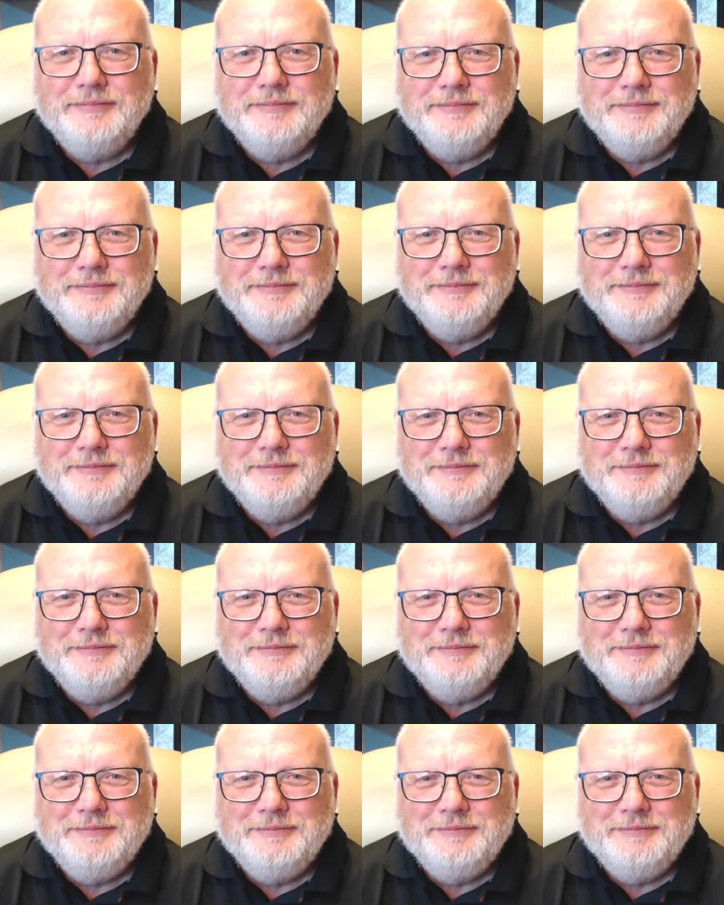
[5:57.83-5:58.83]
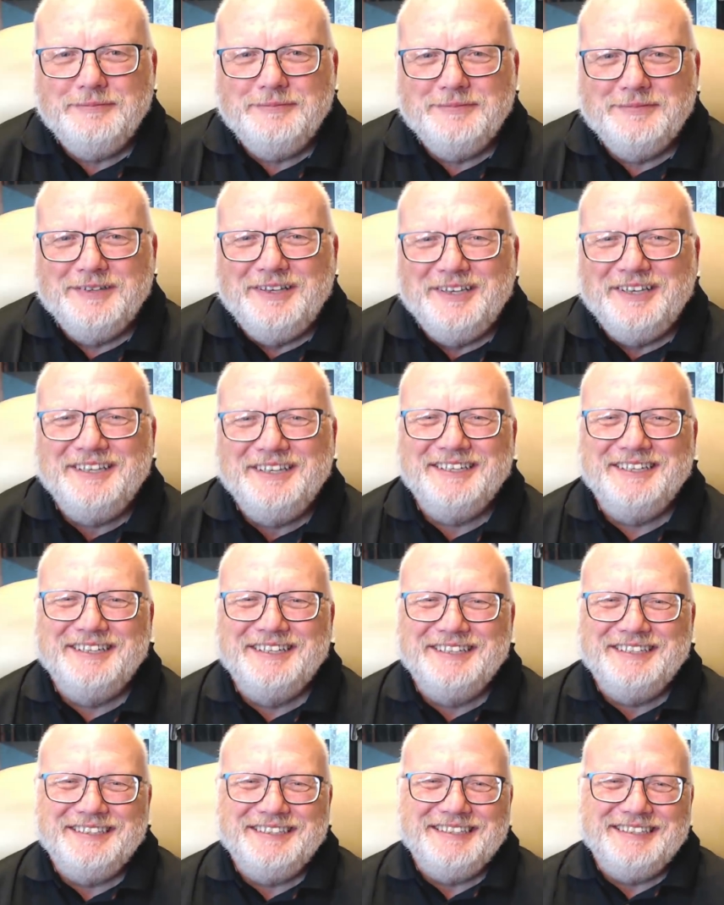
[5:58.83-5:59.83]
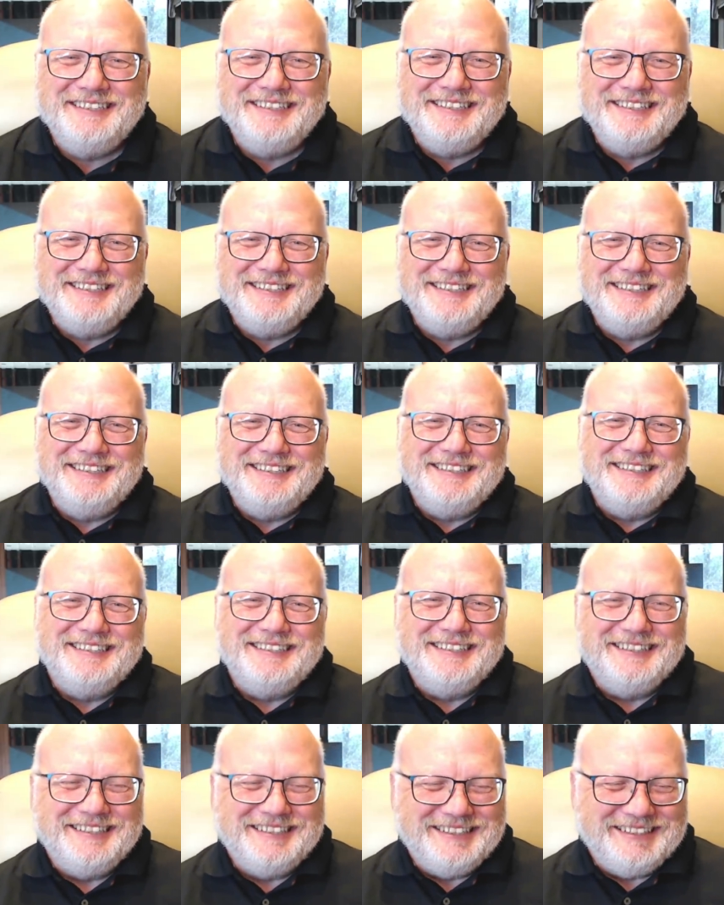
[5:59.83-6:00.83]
(silent)